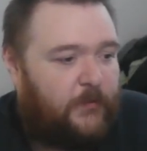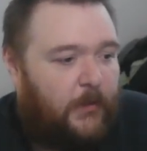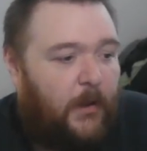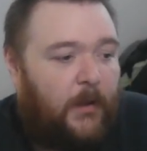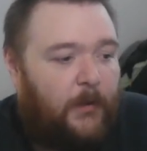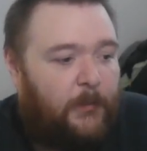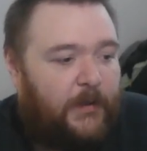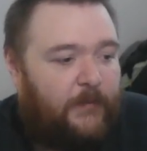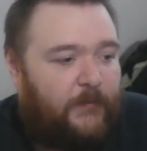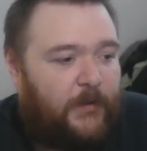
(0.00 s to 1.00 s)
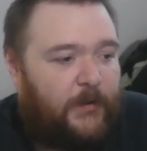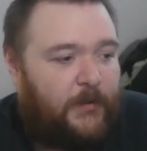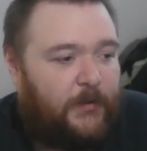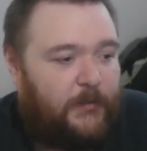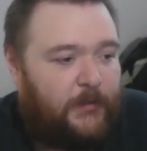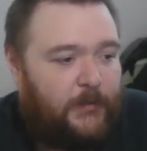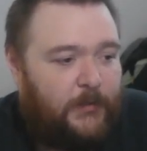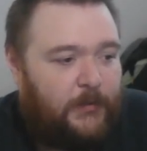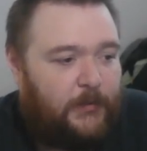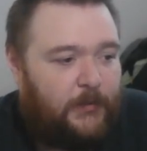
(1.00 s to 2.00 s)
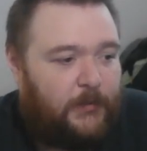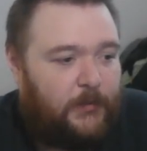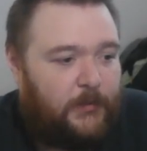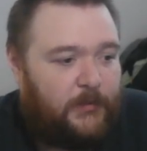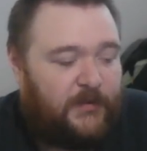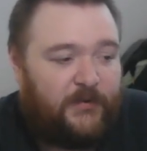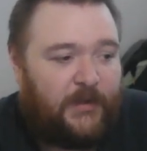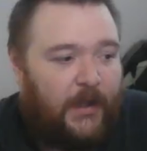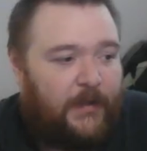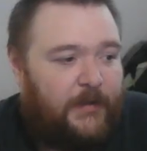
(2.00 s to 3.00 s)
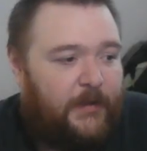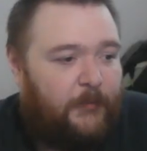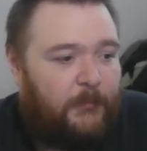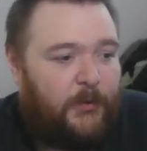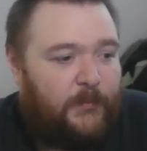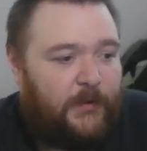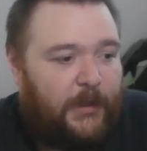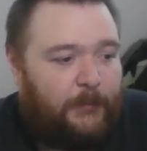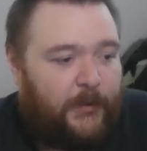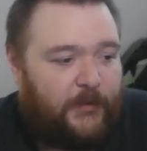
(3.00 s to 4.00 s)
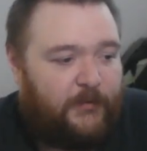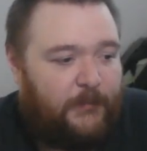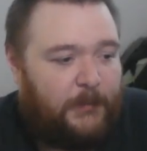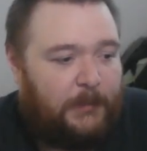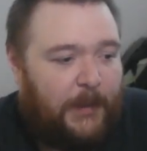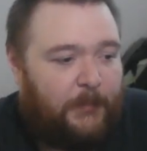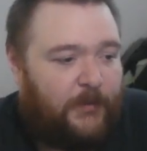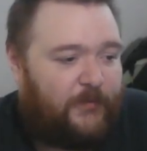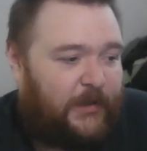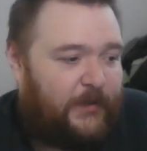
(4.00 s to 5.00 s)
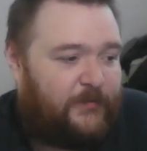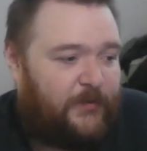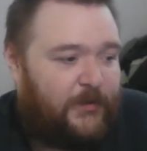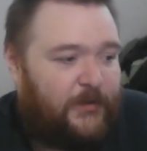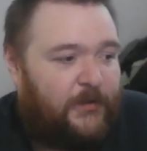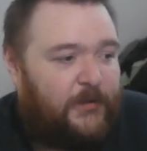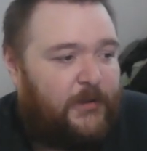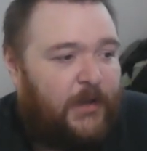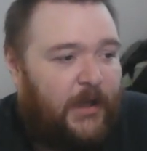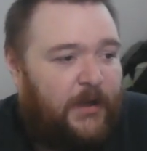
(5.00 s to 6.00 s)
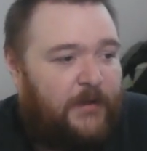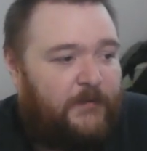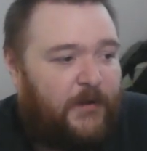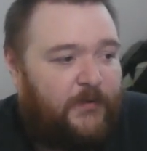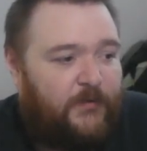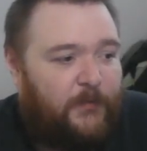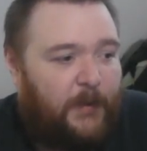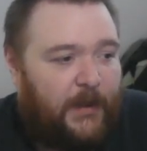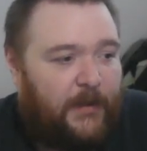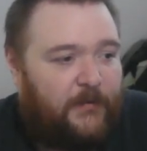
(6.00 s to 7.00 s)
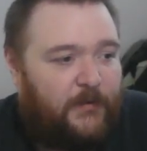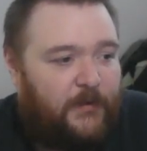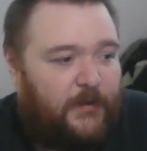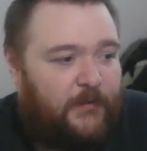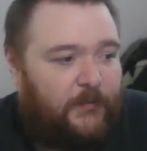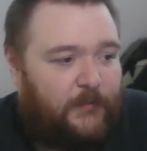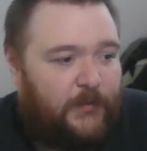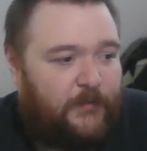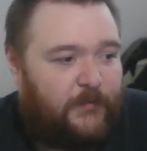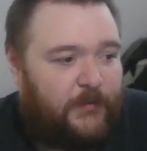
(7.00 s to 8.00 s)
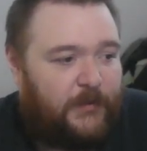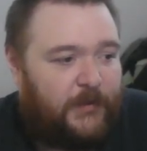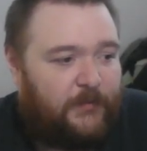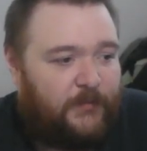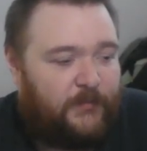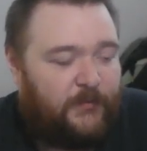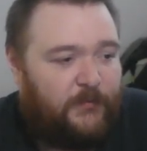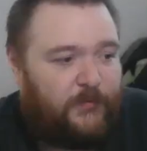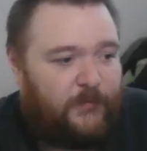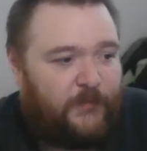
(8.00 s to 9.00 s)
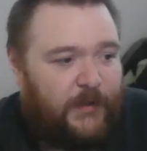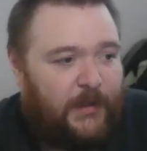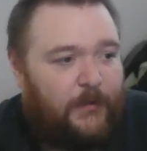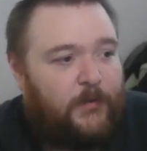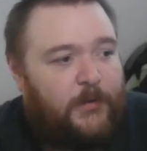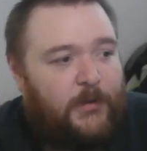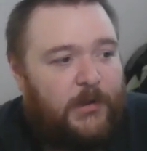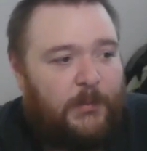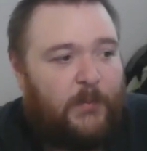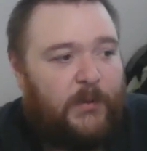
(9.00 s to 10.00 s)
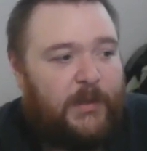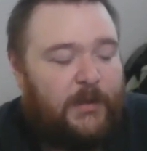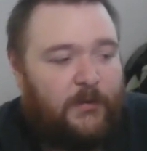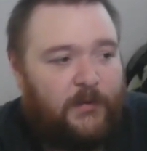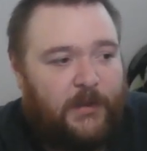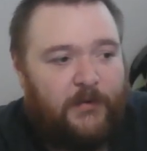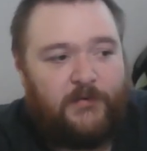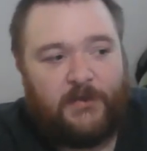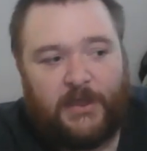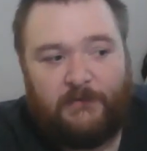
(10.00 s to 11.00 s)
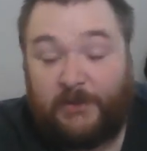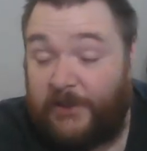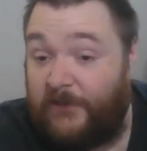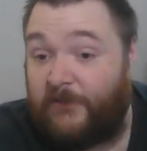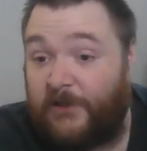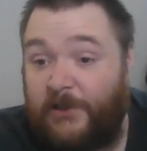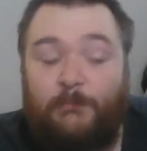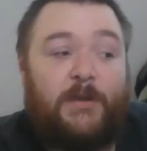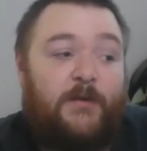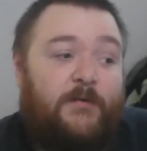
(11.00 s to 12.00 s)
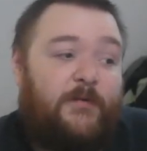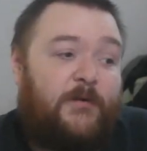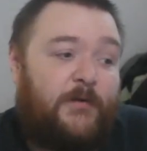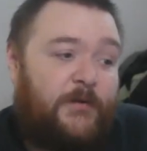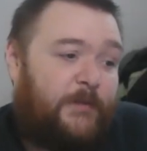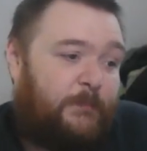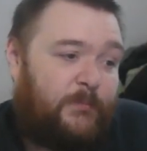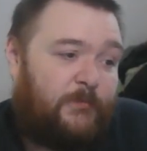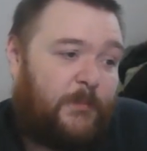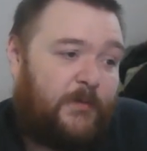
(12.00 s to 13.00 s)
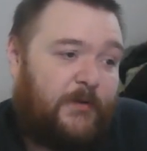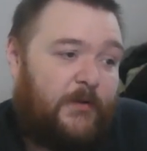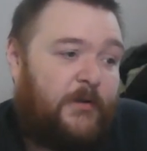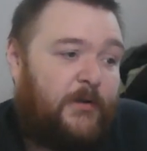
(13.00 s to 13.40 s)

a little bit of a discard in here with Moon Knight, Proxima, Black Bolt Stature, and then you've got a zoo package in here as well, so you can get some zoo stuff down. You'll be winning the locations kind of easily because, you know, you drop the